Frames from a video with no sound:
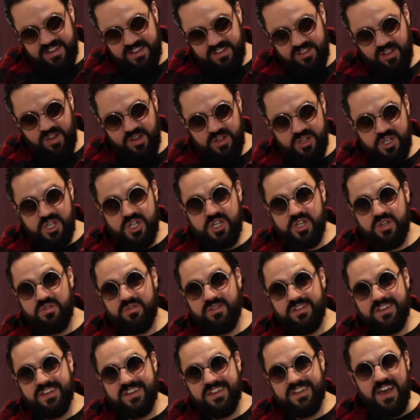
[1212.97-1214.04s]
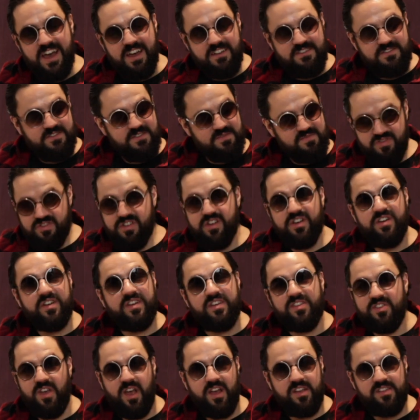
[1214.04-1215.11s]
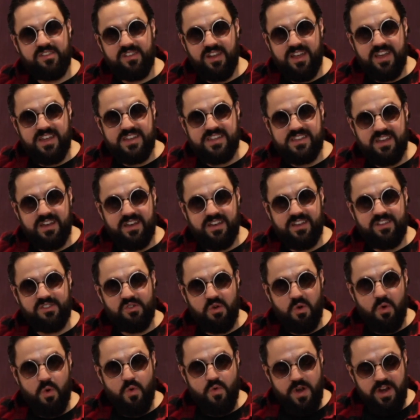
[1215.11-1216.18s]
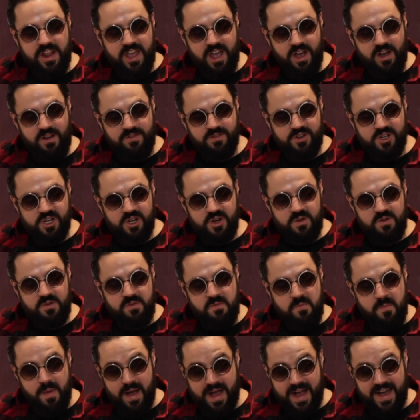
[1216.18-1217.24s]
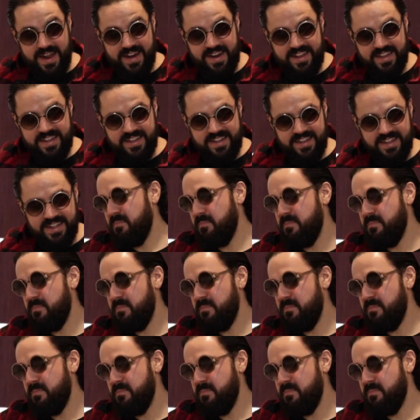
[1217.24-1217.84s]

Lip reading: is that I tune it and 30 seconds later it's already out of tune badly.